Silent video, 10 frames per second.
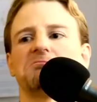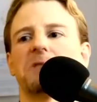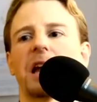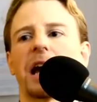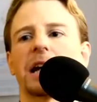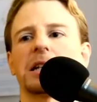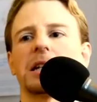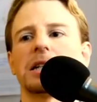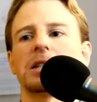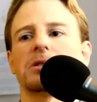had at
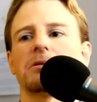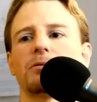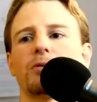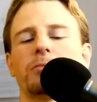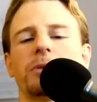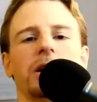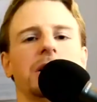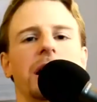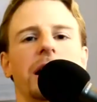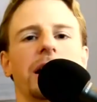least uh, one meal a
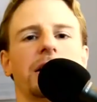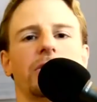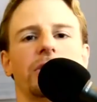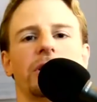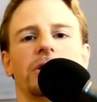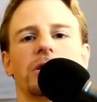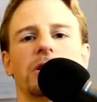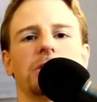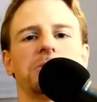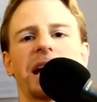day included uh,